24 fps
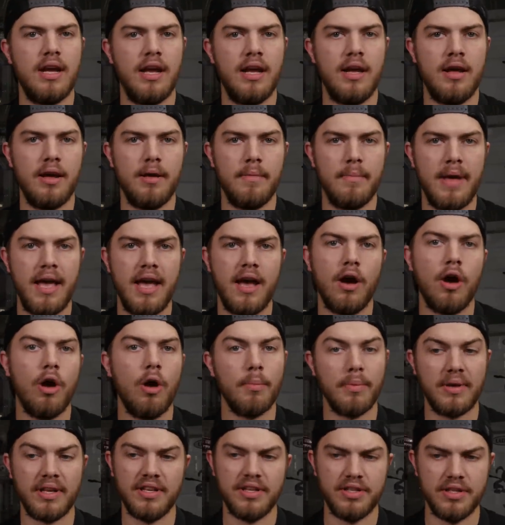um, at
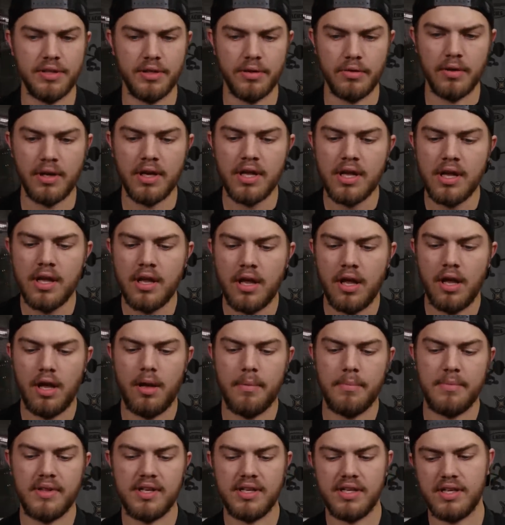home can do.
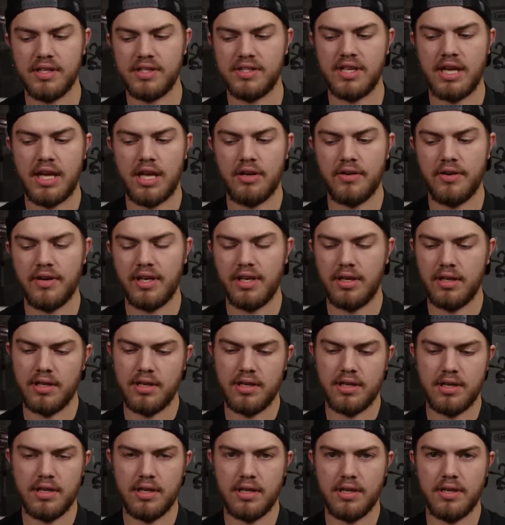Um, the soldering
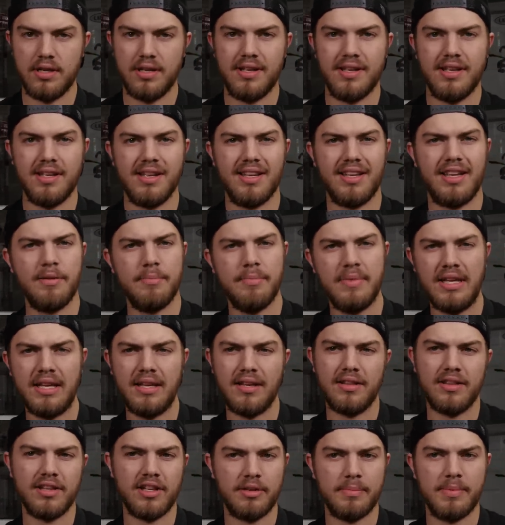uh, can be
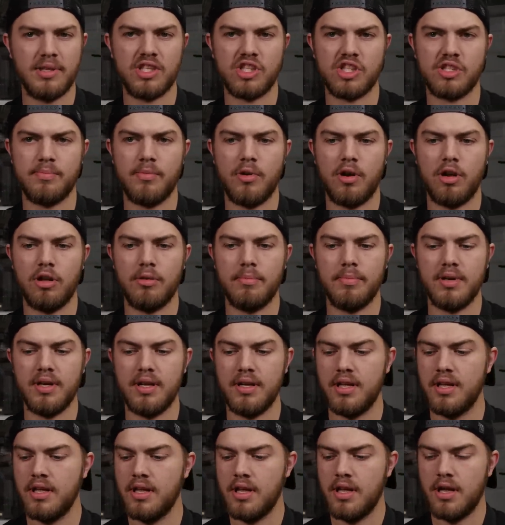a little bit small,
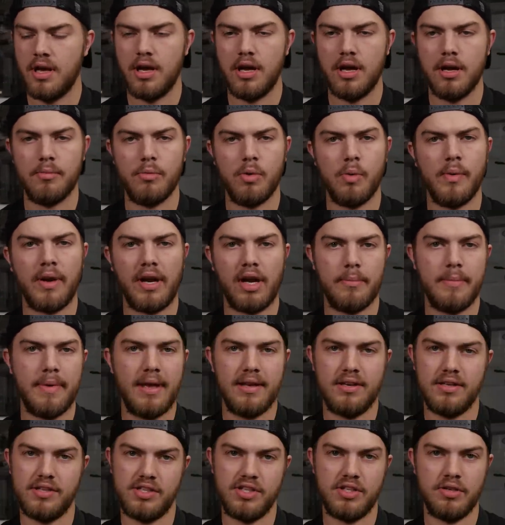but um,
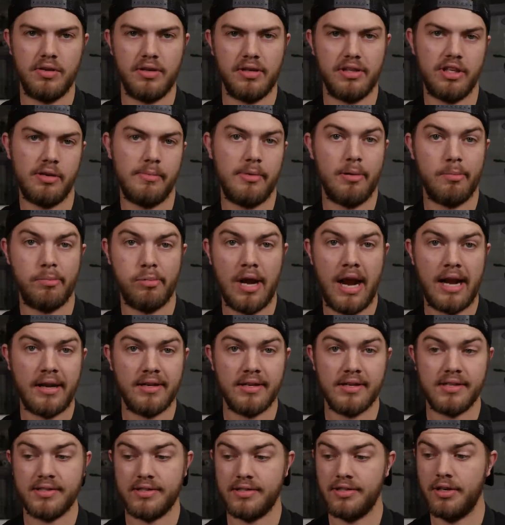recommend just doing a little bit of
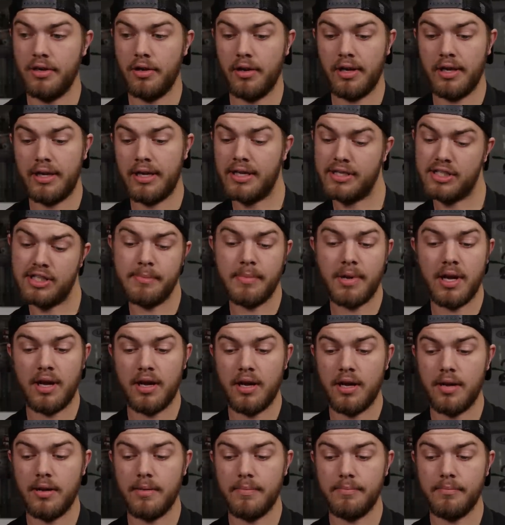practice. You know, get some
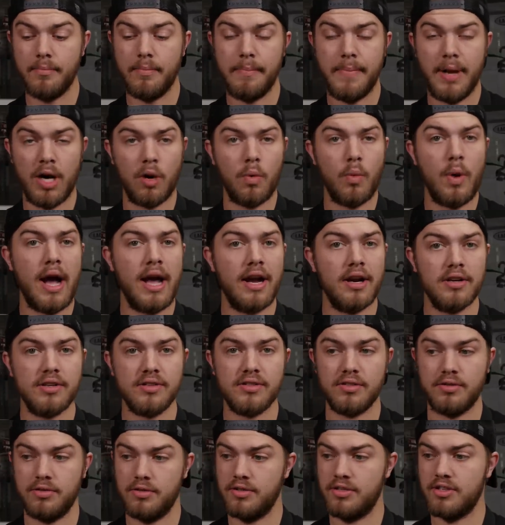um, bare
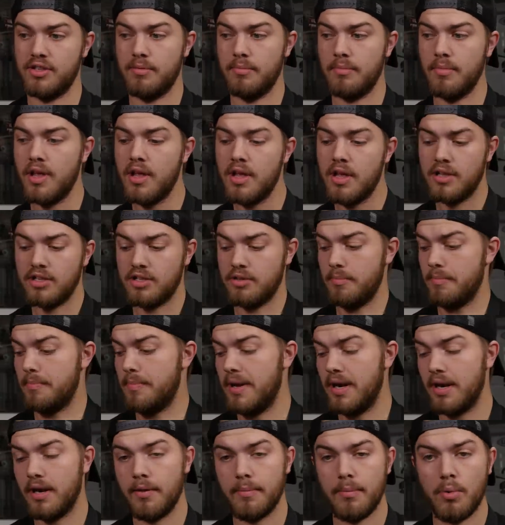wires or some some
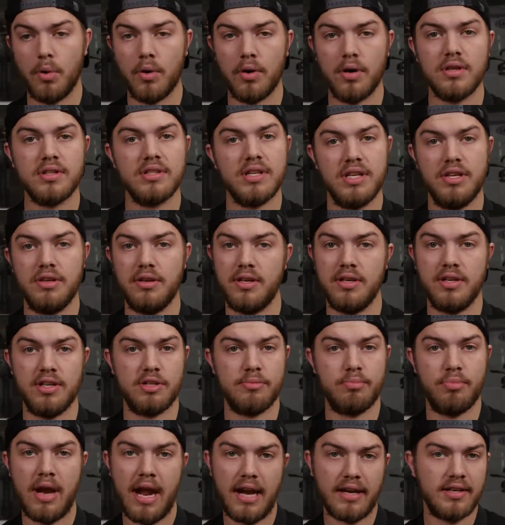bare boards that you can
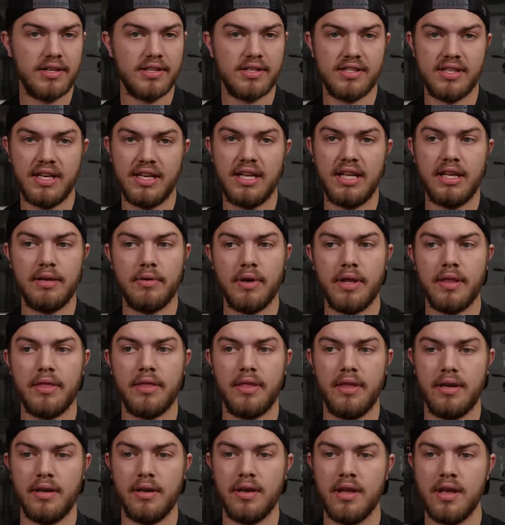just practice tinning with,
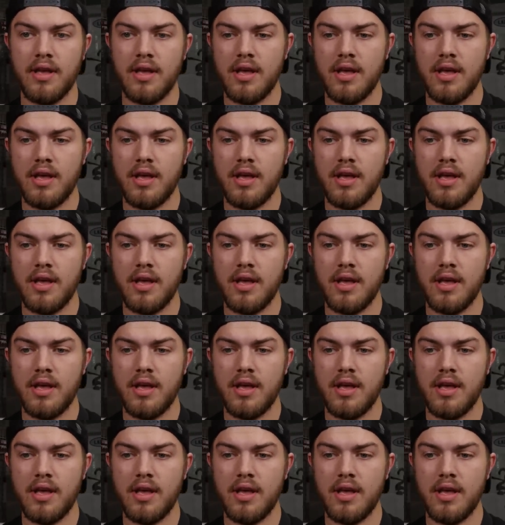and